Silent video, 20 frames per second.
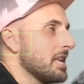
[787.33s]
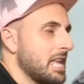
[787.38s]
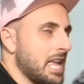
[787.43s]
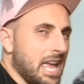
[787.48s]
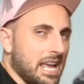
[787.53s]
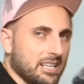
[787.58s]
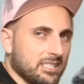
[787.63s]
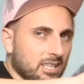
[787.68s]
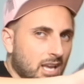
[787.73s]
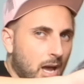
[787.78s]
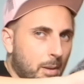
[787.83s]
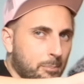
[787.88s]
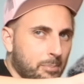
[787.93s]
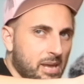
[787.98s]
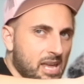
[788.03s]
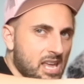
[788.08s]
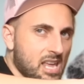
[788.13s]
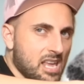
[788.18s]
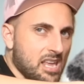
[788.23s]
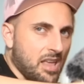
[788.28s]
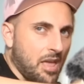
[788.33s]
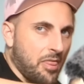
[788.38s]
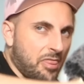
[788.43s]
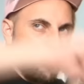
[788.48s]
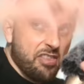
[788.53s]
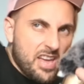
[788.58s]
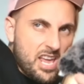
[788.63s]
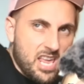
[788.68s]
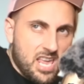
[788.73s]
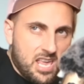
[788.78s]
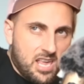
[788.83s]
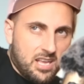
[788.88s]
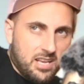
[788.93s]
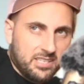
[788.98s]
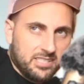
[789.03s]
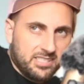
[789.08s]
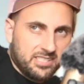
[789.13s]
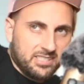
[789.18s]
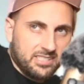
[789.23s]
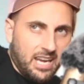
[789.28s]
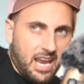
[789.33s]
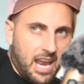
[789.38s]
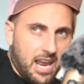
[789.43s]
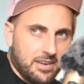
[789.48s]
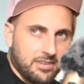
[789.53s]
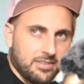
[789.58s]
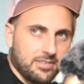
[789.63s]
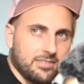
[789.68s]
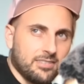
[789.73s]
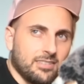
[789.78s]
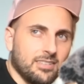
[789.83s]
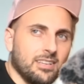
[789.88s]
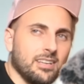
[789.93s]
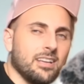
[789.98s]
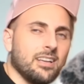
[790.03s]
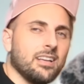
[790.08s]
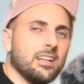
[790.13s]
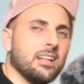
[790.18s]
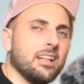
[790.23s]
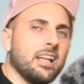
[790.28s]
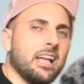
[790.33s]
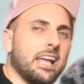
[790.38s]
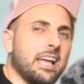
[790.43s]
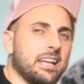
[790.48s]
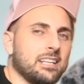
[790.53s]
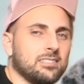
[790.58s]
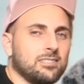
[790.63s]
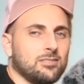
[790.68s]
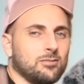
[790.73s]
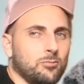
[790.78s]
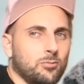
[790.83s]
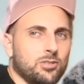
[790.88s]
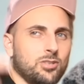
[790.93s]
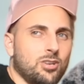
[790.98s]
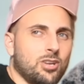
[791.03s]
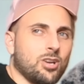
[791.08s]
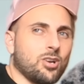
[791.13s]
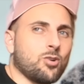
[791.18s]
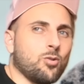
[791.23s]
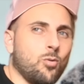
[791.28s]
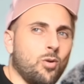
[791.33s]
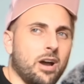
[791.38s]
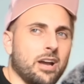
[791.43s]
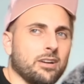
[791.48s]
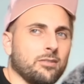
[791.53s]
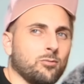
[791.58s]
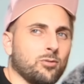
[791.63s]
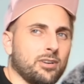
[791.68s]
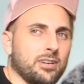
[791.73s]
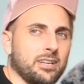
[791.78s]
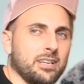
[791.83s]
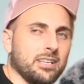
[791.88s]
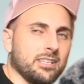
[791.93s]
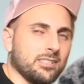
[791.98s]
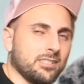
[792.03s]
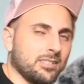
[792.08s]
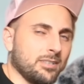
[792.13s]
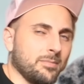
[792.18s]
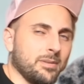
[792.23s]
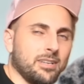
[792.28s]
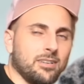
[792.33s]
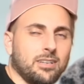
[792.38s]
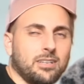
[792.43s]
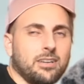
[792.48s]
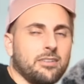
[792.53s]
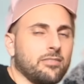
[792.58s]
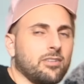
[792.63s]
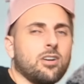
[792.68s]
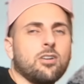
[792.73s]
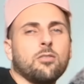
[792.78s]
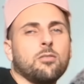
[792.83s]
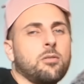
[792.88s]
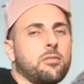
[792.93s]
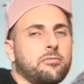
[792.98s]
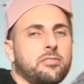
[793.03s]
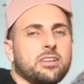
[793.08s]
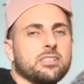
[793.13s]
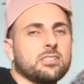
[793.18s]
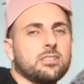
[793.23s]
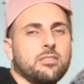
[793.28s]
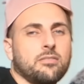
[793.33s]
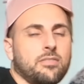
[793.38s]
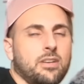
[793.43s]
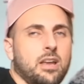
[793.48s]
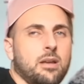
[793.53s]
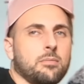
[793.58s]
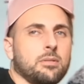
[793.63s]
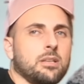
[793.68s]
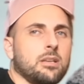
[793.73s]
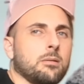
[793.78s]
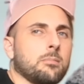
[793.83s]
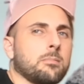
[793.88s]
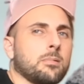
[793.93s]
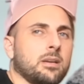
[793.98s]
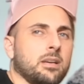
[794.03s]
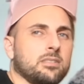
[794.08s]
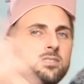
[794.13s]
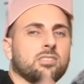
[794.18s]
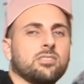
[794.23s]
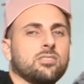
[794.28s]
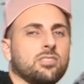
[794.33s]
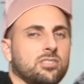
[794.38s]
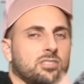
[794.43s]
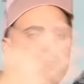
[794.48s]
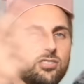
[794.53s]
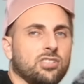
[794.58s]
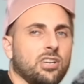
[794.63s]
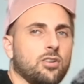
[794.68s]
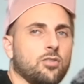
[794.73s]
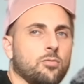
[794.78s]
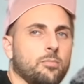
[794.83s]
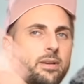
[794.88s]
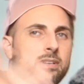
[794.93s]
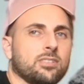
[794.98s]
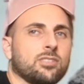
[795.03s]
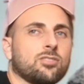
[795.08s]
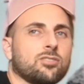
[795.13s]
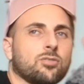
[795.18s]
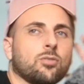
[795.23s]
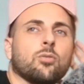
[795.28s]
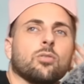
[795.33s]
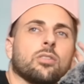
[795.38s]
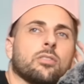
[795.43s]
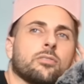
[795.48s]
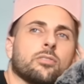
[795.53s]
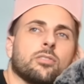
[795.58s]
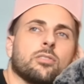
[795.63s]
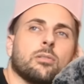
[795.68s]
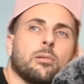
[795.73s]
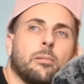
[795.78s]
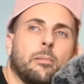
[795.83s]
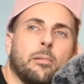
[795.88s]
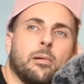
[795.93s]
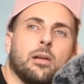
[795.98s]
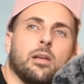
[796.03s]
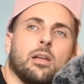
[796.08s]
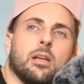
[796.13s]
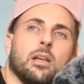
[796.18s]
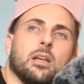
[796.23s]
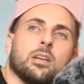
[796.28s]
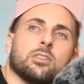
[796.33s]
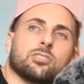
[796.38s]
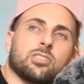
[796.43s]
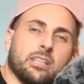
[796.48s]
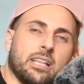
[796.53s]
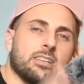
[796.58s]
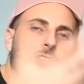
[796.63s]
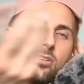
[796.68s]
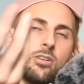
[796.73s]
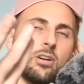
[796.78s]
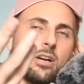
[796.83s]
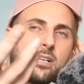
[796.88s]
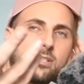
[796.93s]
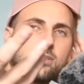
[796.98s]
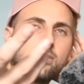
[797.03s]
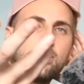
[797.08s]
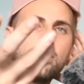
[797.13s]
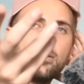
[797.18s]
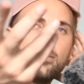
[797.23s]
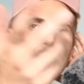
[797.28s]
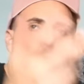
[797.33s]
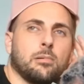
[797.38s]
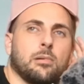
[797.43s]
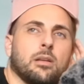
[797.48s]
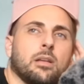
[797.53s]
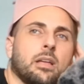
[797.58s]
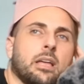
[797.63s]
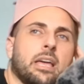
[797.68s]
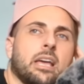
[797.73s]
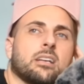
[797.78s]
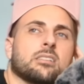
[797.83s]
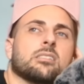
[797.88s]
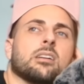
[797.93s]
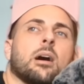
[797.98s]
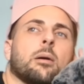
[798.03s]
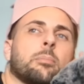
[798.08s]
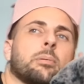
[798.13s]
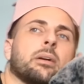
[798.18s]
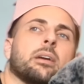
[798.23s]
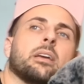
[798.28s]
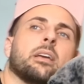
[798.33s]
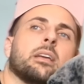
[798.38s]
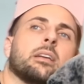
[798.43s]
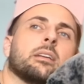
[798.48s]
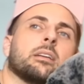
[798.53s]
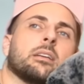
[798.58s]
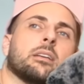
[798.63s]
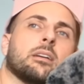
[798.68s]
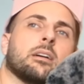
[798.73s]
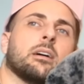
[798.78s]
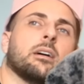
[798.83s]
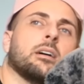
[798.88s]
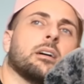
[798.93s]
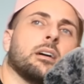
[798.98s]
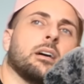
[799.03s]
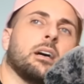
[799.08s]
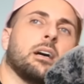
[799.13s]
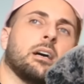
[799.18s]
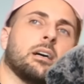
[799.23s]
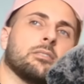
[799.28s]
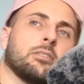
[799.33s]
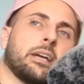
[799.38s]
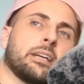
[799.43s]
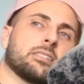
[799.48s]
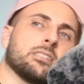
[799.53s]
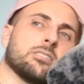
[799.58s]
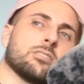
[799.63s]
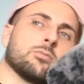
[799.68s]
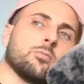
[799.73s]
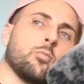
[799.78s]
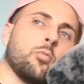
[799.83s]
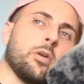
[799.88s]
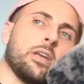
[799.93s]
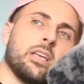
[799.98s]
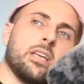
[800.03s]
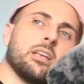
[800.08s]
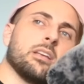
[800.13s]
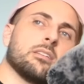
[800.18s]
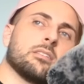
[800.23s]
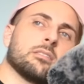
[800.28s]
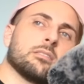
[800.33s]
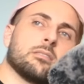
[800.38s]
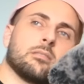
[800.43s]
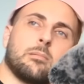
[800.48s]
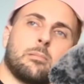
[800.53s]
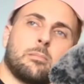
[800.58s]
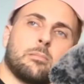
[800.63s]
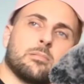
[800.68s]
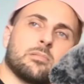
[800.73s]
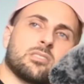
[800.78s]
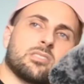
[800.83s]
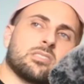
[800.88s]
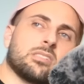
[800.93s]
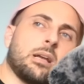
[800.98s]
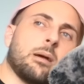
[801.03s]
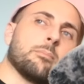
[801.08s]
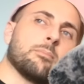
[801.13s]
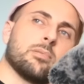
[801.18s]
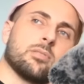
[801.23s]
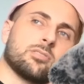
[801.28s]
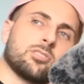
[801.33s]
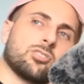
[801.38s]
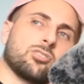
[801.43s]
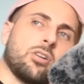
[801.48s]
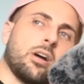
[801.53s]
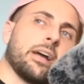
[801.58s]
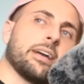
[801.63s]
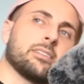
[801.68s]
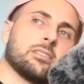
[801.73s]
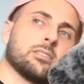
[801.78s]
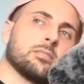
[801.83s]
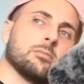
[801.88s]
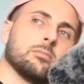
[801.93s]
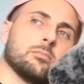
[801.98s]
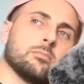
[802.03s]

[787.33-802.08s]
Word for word: XRP, the standard. And when you inquire what it is, I mean, like, if I got all my friends and family, okay, this is just a general message to all of you. To let you guys know, XRP are like this weird sub-side